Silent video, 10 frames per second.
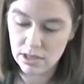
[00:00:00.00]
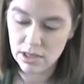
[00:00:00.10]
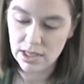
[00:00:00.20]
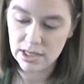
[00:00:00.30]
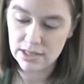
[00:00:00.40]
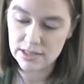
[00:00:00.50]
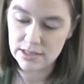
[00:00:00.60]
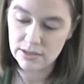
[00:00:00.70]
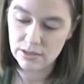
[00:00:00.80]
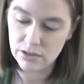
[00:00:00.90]
is
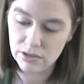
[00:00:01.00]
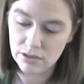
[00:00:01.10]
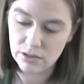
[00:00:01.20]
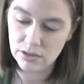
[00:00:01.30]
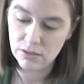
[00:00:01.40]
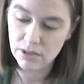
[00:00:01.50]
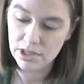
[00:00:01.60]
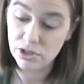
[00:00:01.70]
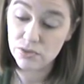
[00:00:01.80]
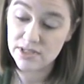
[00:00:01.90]
you can
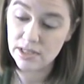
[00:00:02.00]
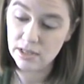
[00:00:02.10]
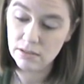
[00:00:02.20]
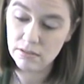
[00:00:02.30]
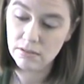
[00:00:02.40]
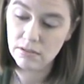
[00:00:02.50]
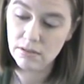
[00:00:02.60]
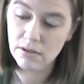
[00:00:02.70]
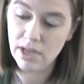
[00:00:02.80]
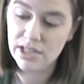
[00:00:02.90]
use it
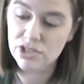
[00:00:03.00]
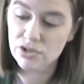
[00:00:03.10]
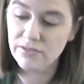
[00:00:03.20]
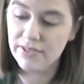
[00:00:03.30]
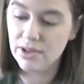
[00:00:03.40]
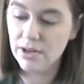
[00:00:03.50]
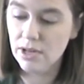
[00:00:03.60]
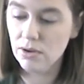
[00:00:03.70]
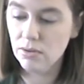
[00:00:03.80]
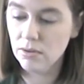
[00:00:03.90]
as your very
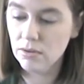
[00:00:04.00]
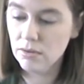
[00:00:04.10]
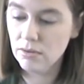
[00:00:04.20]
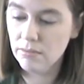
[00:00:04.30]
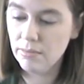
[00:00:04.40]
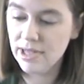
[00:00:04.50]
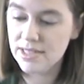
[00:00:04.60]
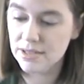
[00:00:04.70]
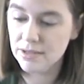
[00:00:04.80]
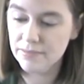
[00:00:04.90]
own
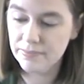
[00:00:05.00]
puzzle.